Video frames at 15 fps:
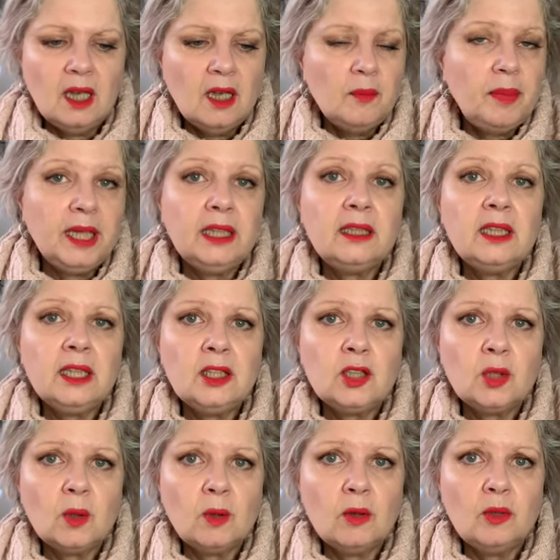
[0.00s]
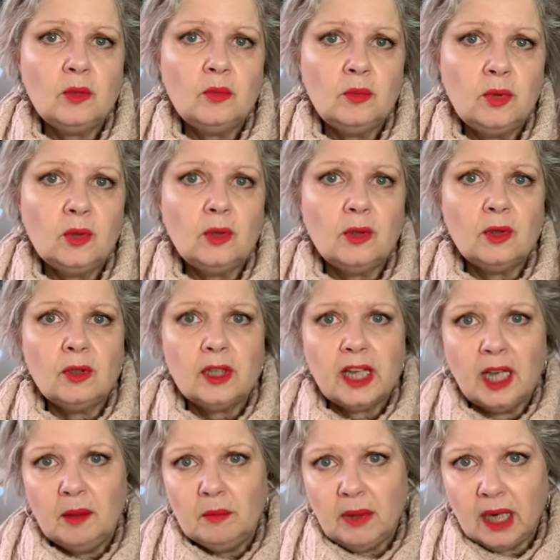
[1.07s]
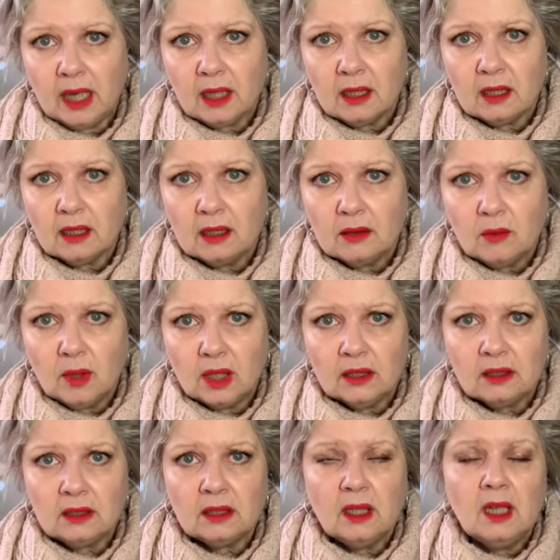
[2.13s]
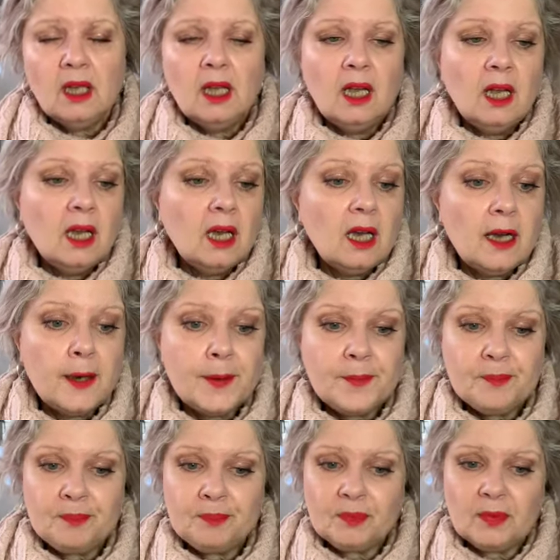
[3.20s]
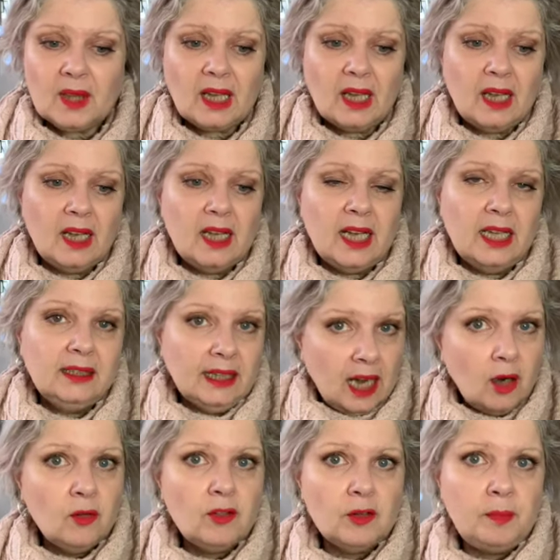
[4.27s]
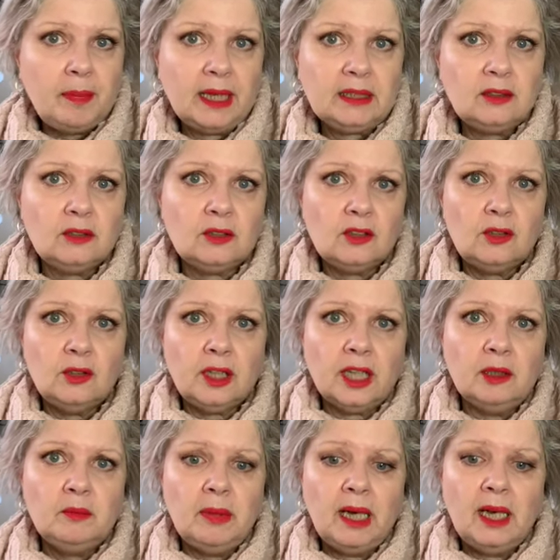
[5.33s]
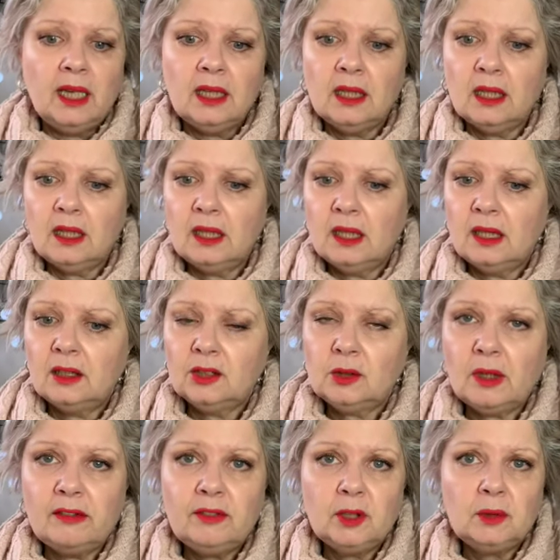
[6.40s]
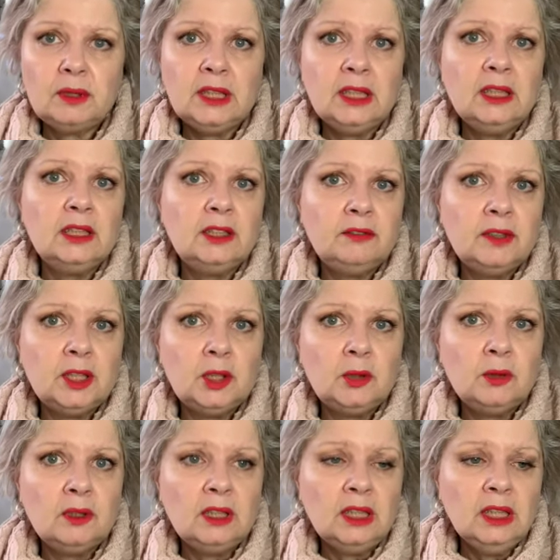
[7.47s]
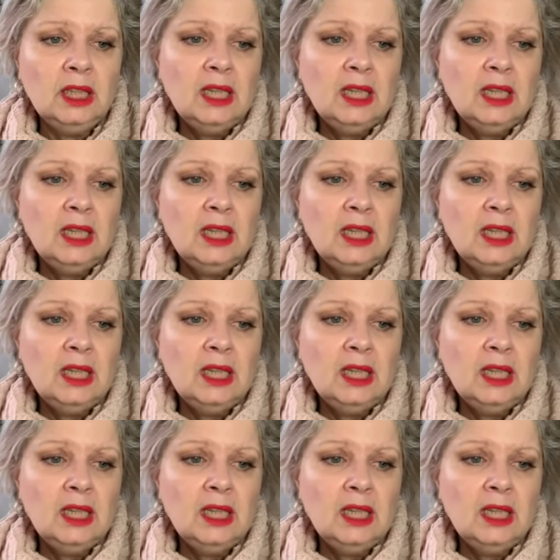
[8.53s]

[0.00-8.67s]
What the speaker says: Painting Shawl book came back once, and now the patterns you can buy on Ravelry individually,